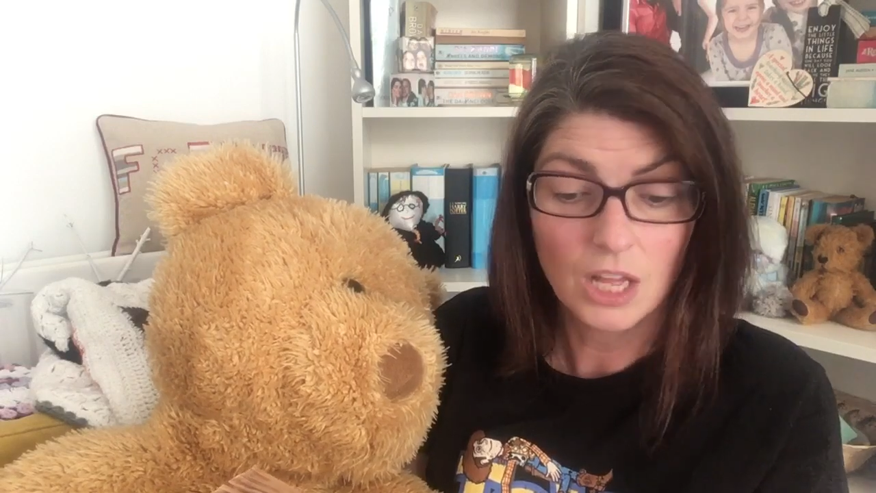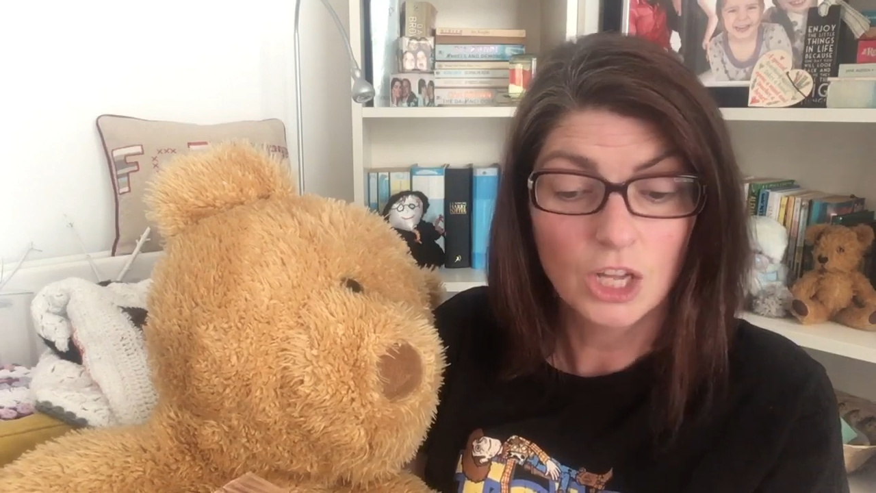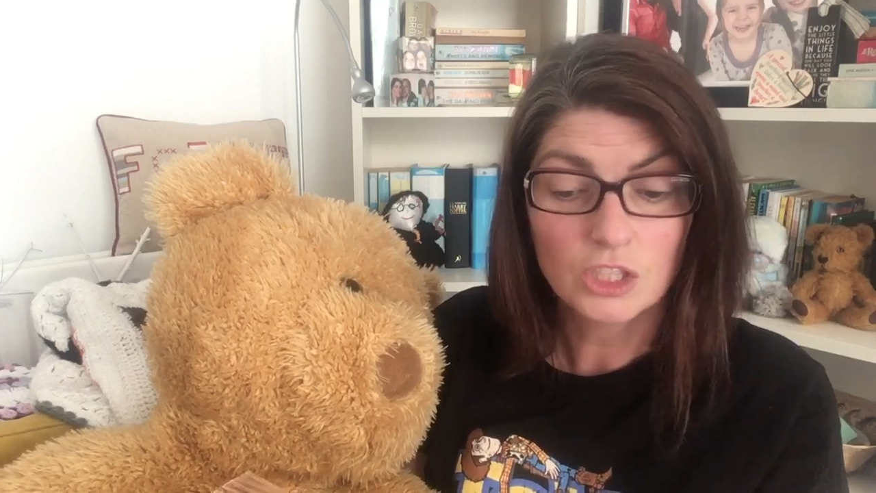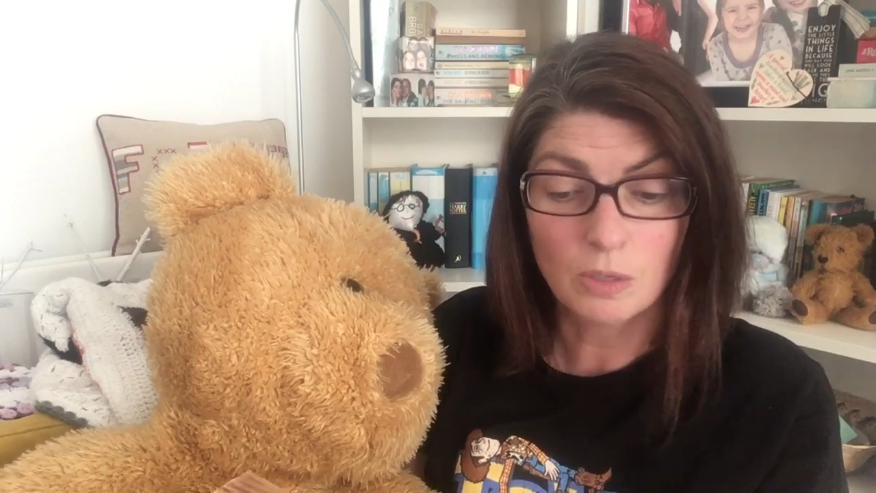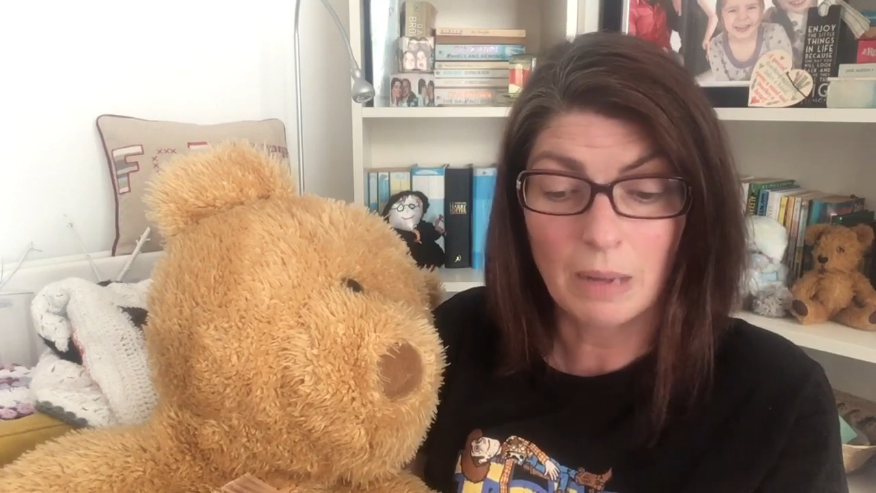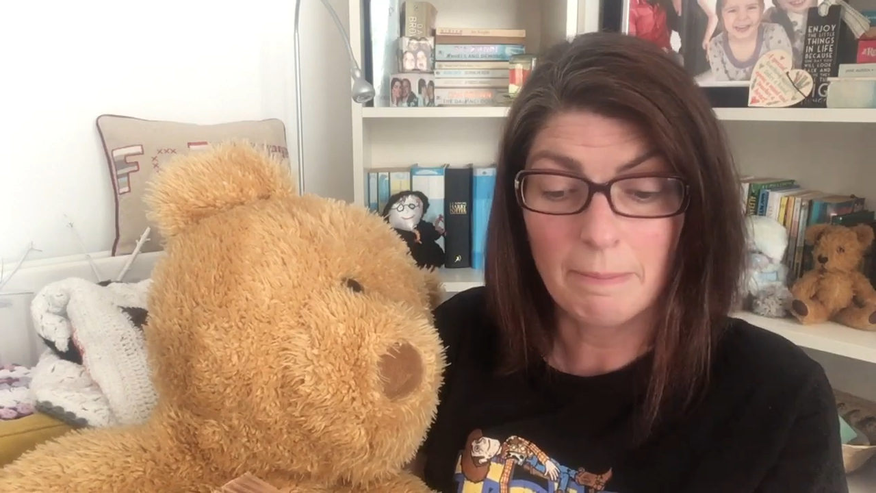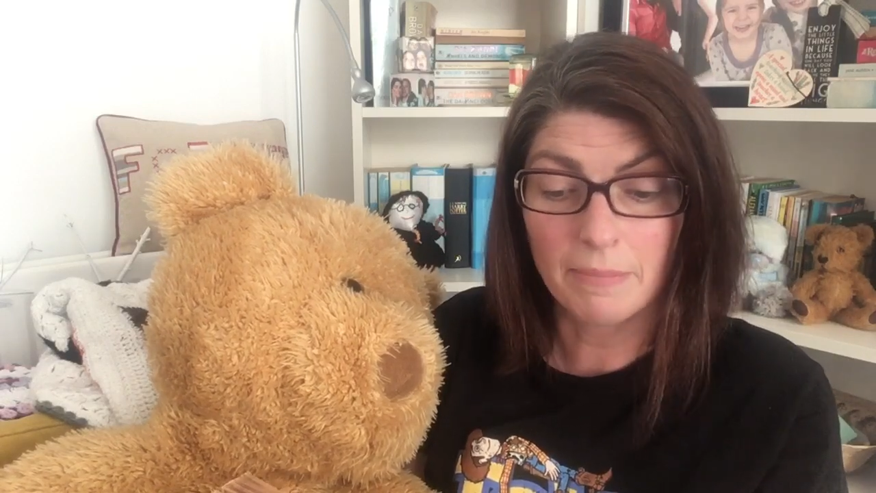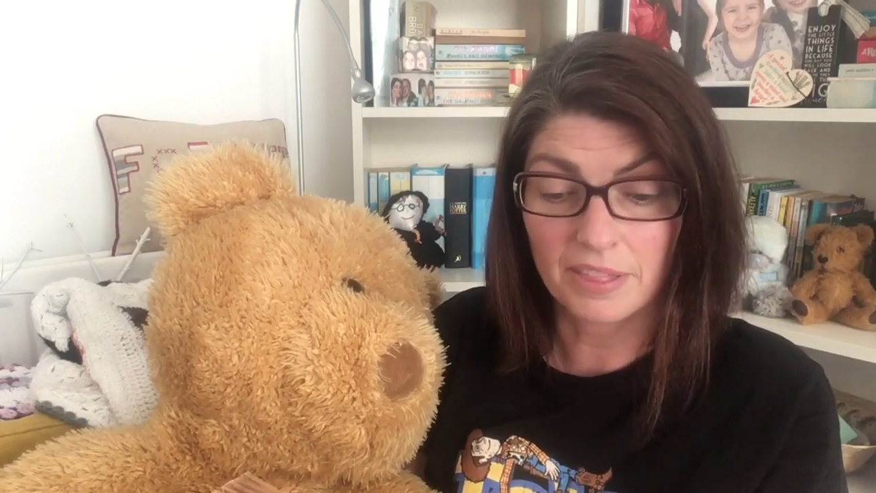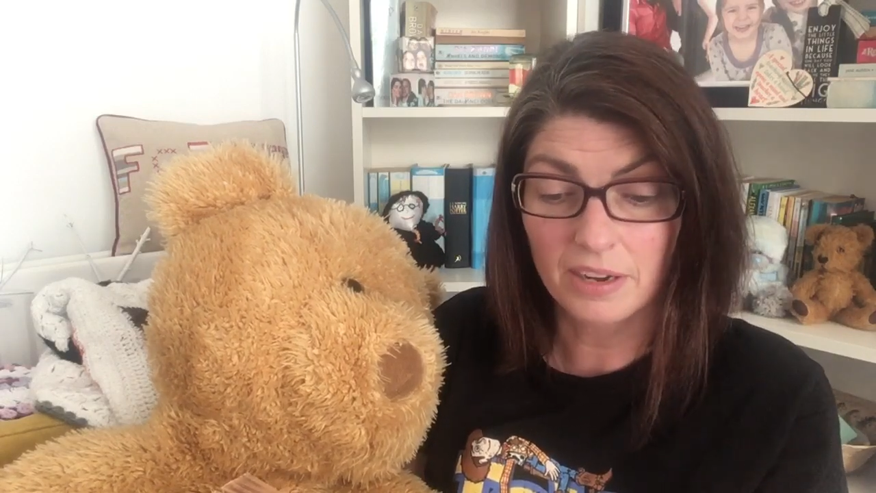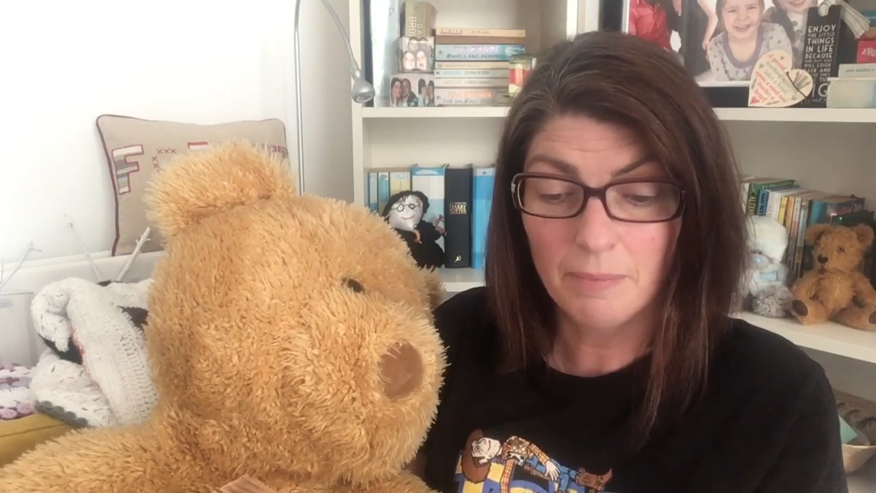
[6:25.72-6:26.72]
So my
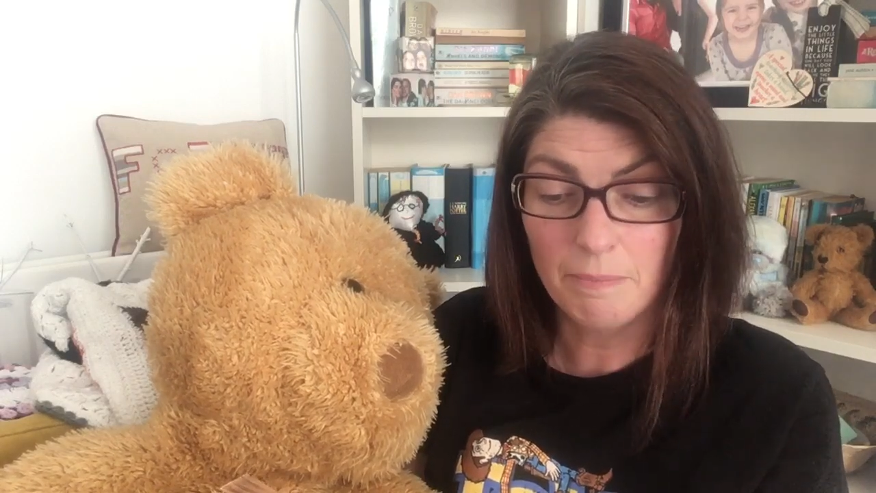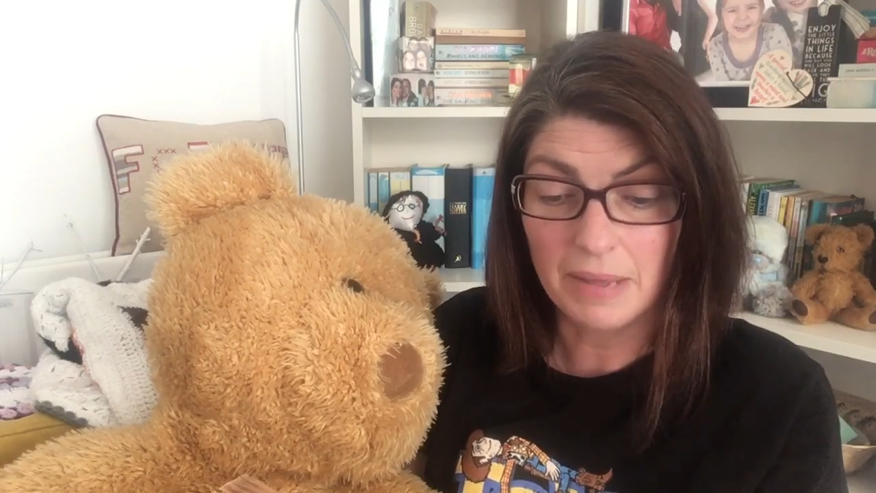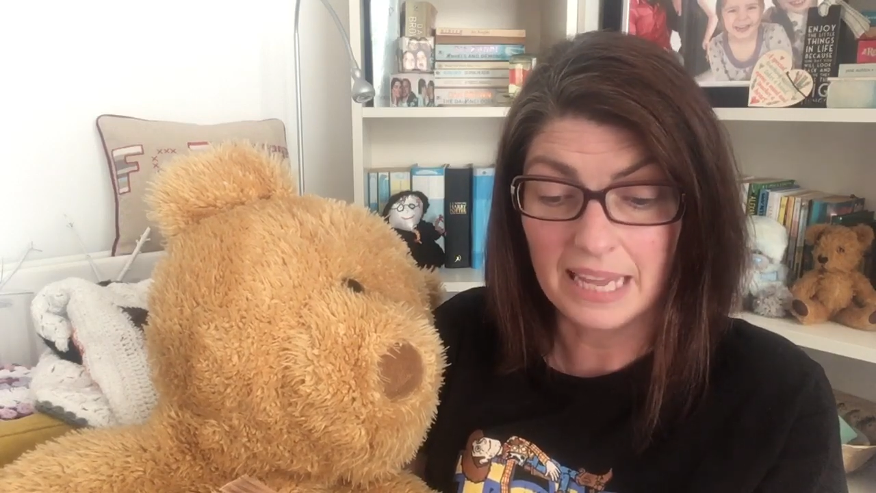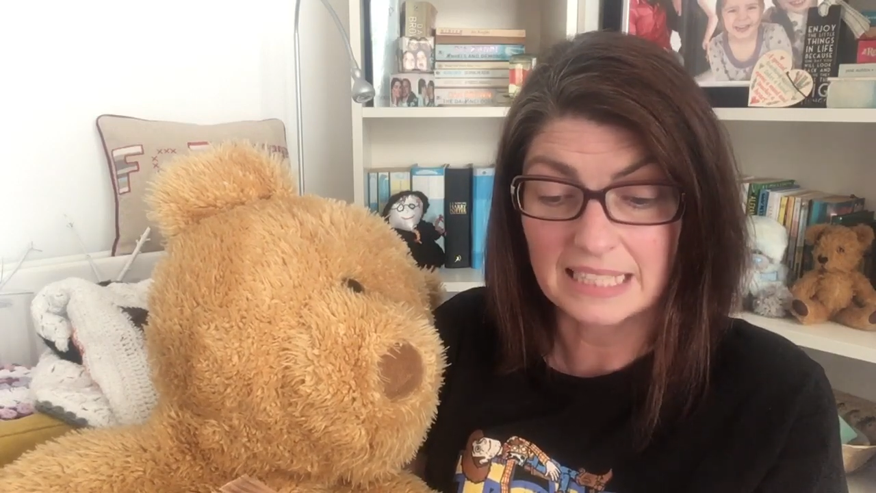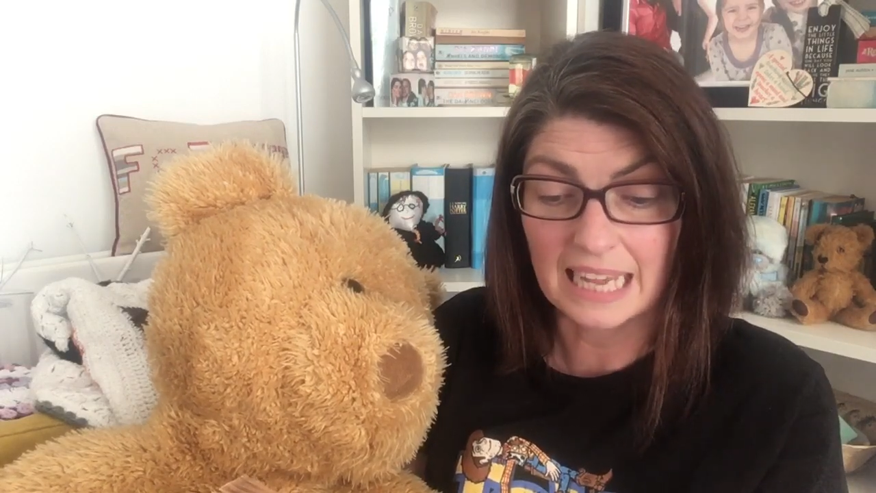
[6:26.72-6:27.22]
mother made